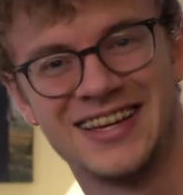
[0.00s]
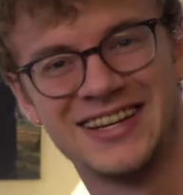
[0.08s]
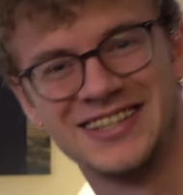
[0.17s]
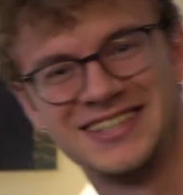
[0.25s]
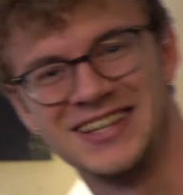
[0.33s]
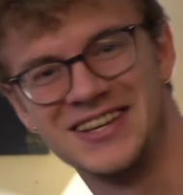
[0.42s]
good
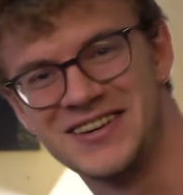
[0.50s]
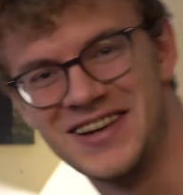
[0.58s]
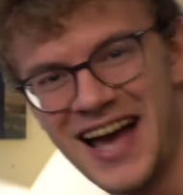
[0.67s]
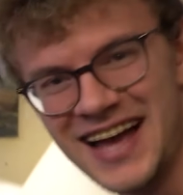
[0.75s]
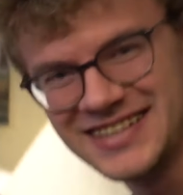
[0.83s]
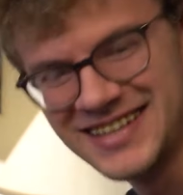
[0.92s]
to see you
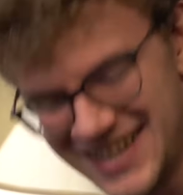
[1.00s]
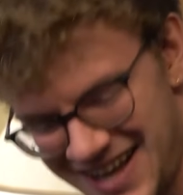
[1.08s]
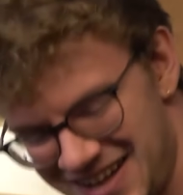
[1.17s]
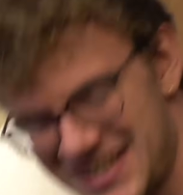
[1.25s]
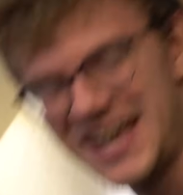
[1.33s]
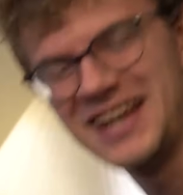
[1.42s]
guys.
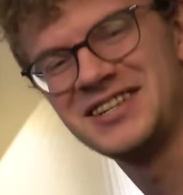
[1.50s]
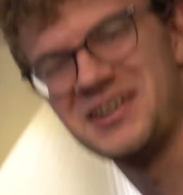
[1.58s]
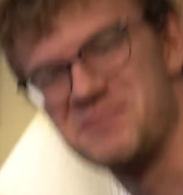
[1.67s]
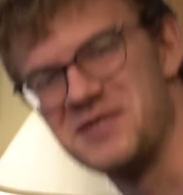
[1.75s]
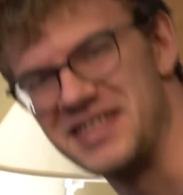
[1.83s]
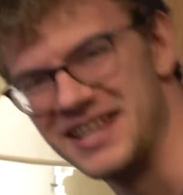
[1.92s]
I'll catch
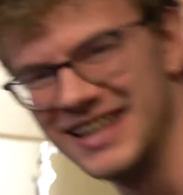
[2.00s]
up with you